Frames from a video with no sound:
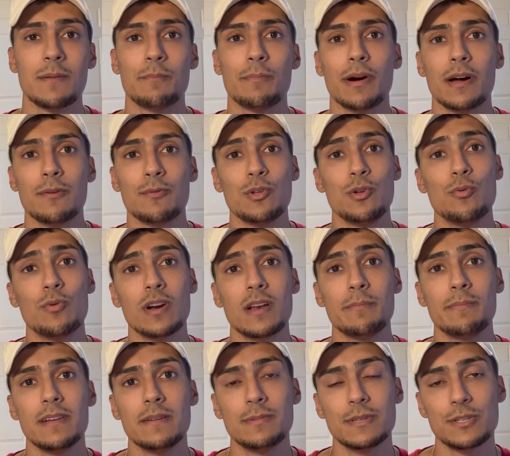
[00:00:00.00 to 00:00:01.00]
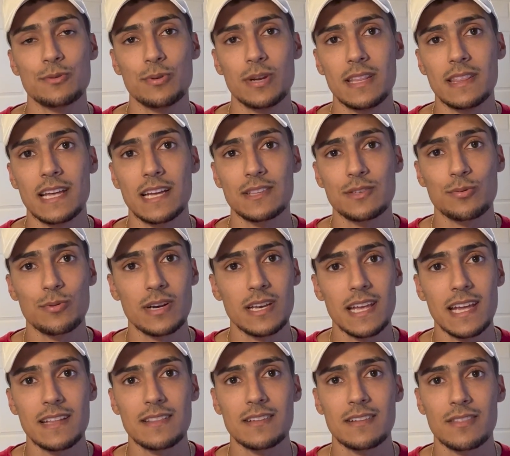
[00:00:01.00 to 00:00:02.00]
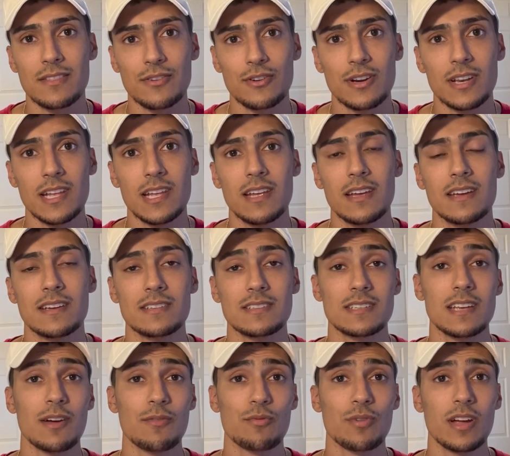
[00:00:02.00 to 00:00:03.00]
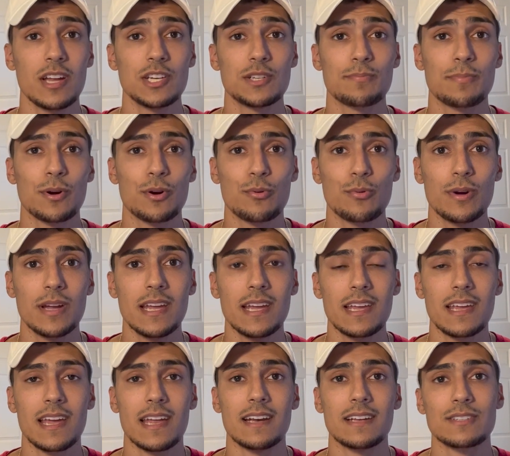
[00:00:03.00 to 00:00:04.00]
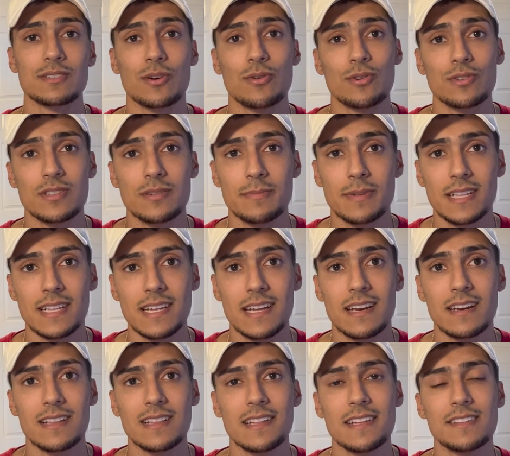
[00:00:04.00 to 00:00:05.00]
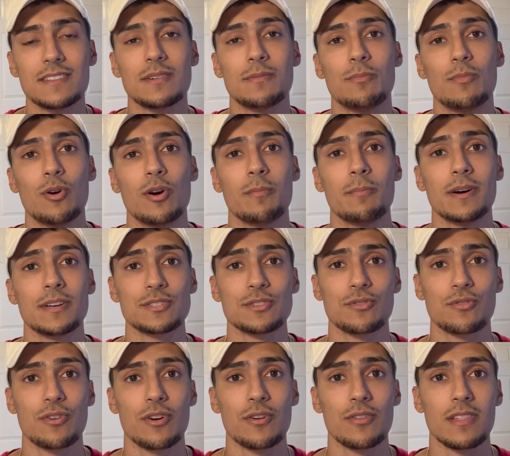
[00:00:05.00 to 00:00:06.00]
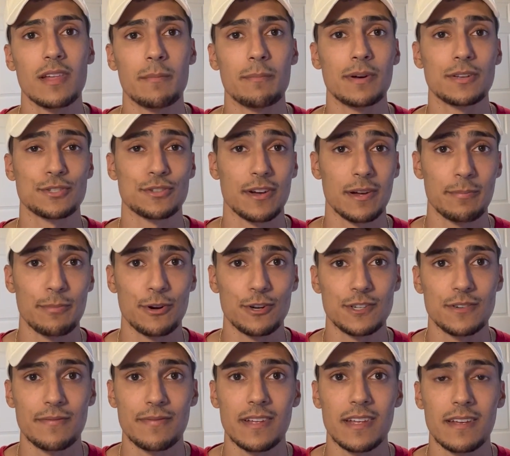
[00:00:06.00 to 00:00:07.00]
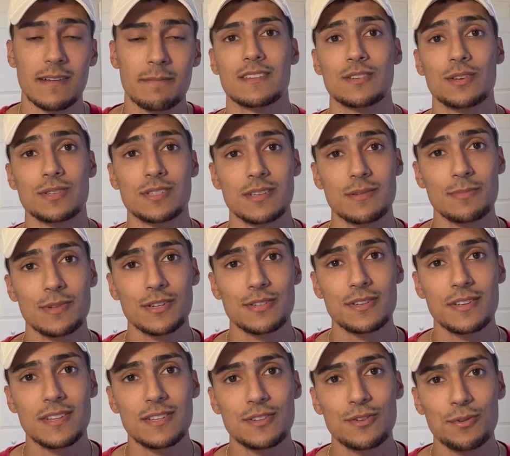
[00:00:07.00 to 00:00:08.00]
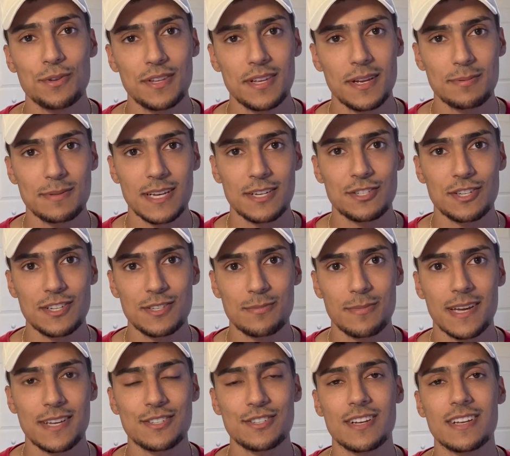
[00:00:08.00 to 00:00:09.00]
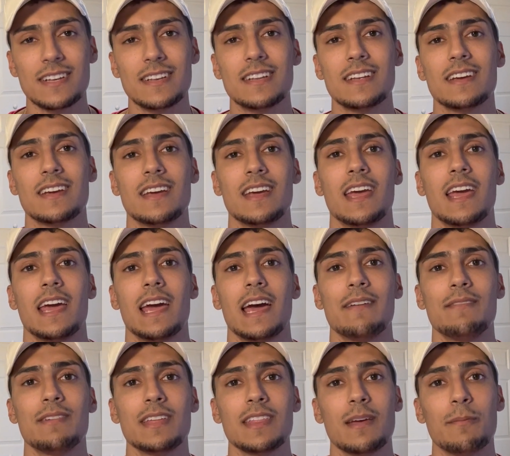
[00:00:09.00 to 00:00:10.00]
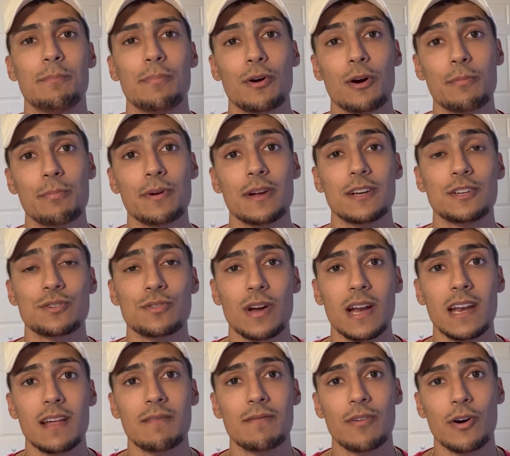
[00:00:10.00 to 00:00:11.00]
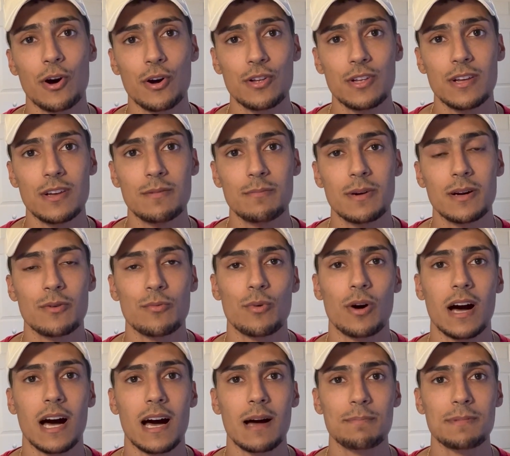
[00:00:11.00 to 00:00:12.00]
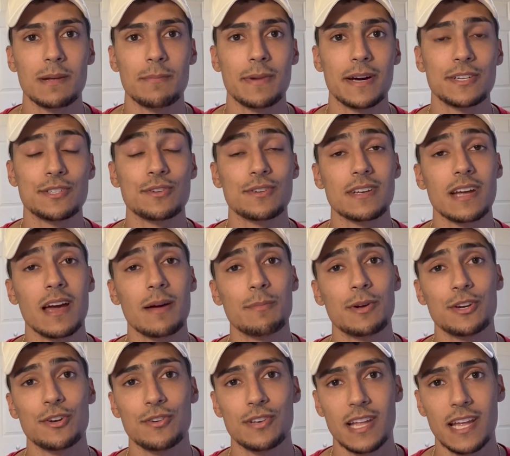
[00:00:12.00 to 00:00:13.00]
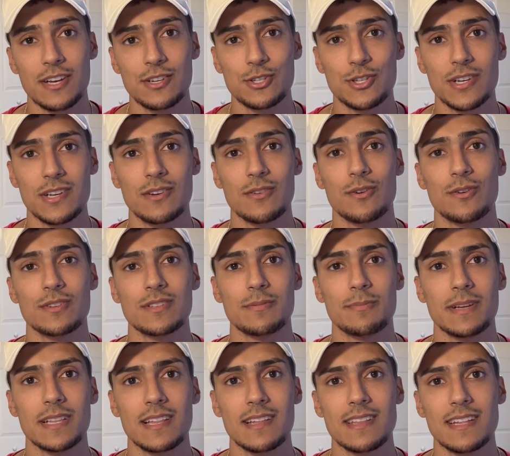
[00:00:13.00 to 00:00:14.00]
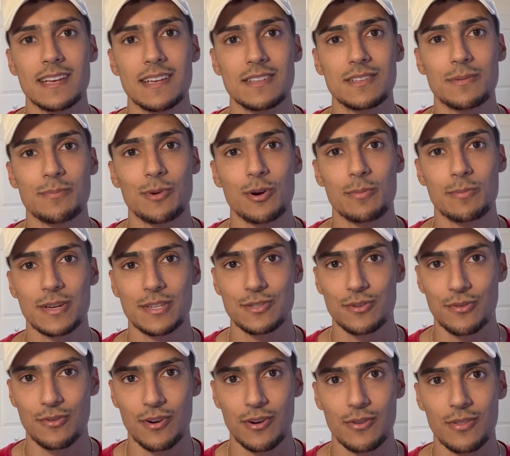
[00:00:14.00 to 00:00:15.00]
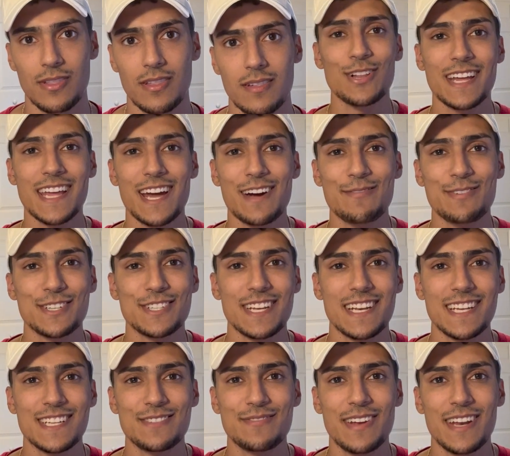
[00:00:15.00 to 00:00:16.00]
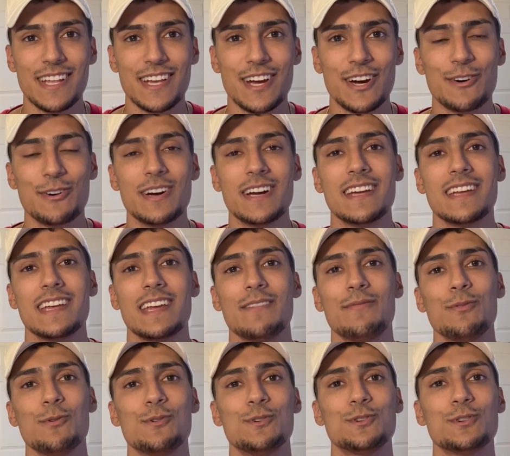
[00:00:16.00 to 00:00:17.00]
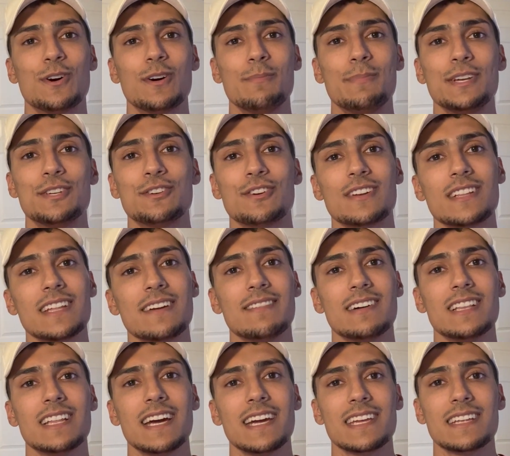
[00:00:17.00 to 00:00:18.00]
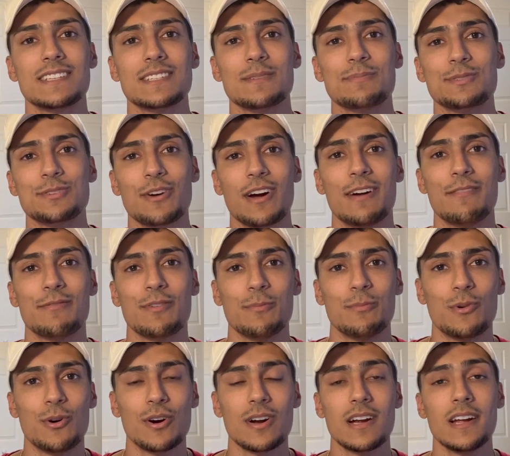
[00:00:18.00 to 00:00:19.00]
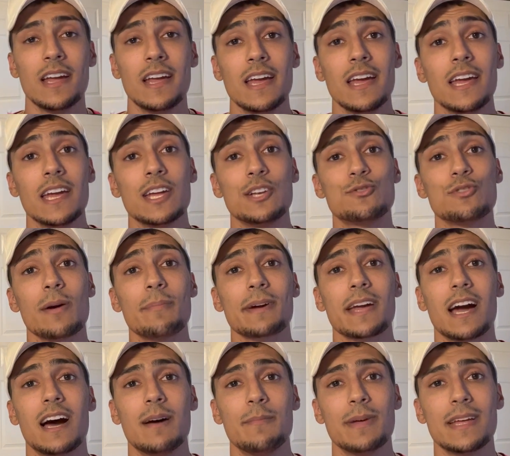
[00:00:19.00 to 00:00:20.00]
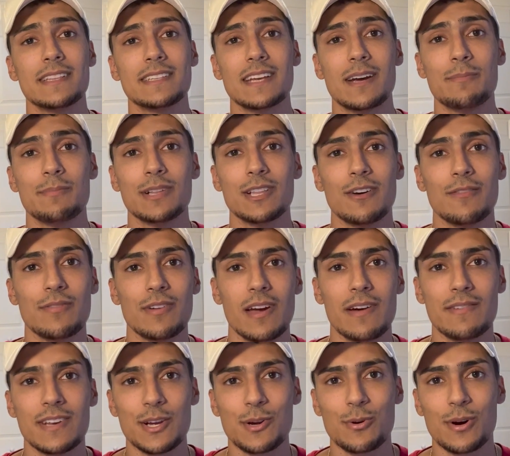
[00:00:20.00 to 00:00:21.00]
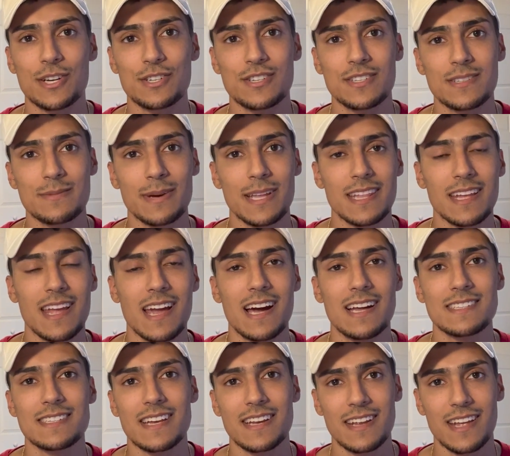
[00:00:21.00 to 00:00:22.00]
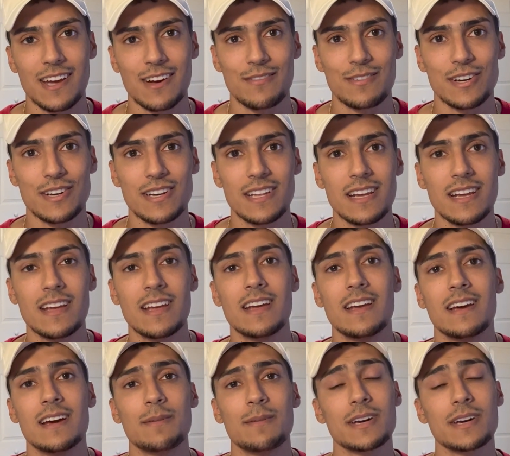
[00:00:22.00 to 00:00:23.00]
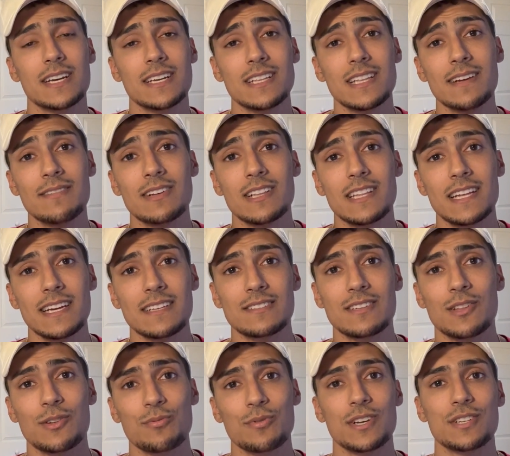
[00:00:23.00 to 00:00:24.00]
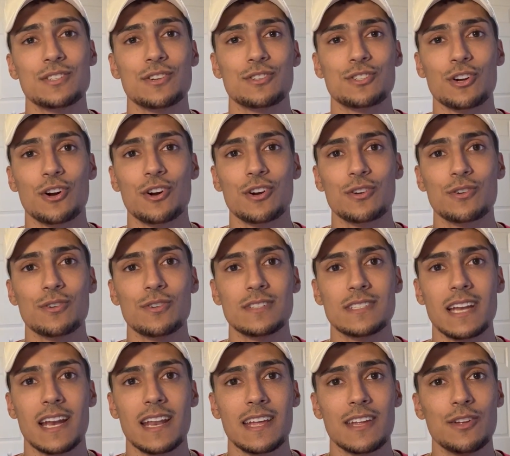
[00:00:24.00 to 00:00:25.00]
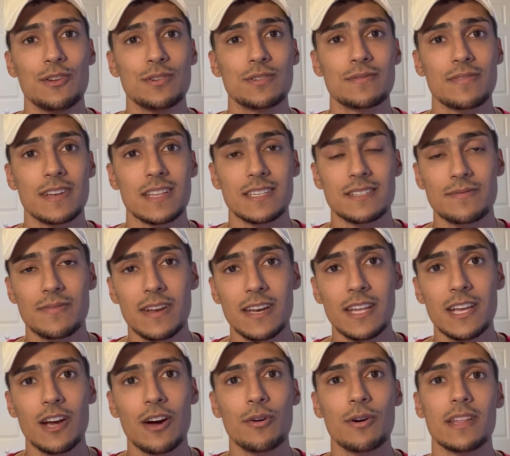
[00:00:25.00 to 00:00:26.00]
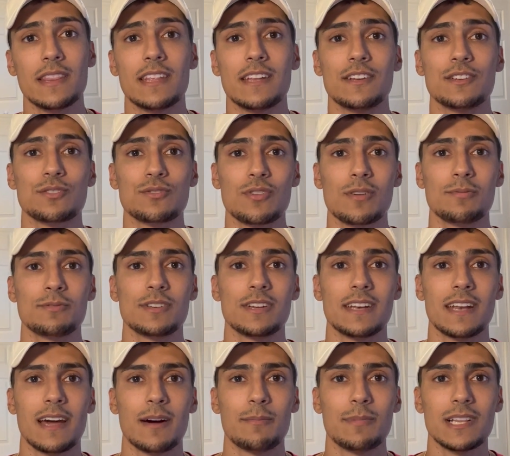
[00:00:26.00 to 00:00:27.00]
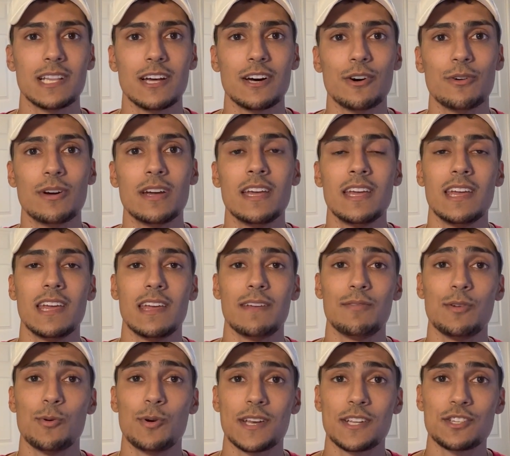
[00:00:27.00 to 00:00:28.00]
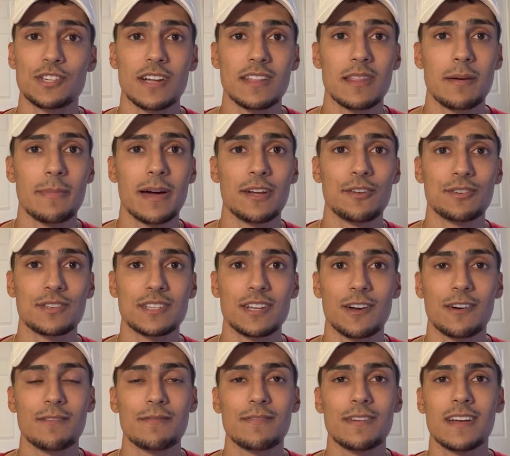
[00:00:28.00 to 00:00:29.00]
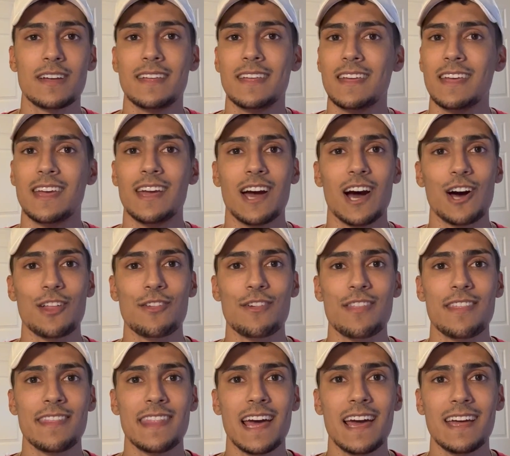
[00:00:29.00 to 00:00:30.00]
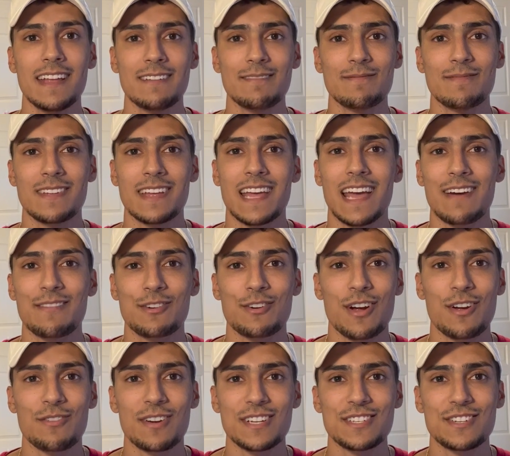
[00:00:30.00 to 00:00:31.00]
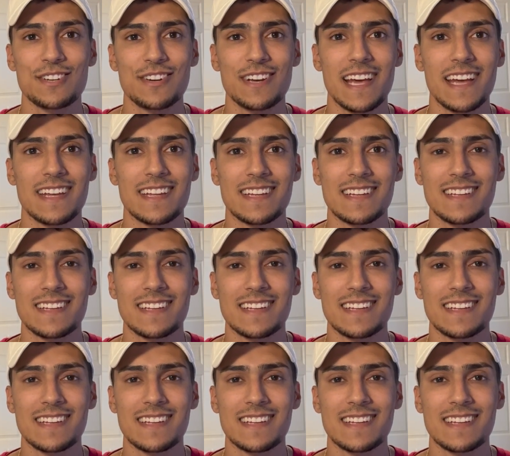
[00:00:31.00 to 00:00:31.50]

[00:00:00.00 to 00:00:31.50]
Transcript: but you wanna be between that 28 to 30 set range per week, and it's ultimately gonna lead to more muscle growth and muscle hypertrophy. So similar to the 2 tips I just mentioned, having the appropriate training volume will optimize your time under tension, ultimately leading to more muscle growth. That's all I got for today's video. If you enjoyed, be sure to leave a like and subscribe for more, and drop a comment down below if you have any questions about the content covered. I'm going to leave a link to the research articles that I used for this video in the description down below if you want to check them out yourself. Other than that, have a great rest of your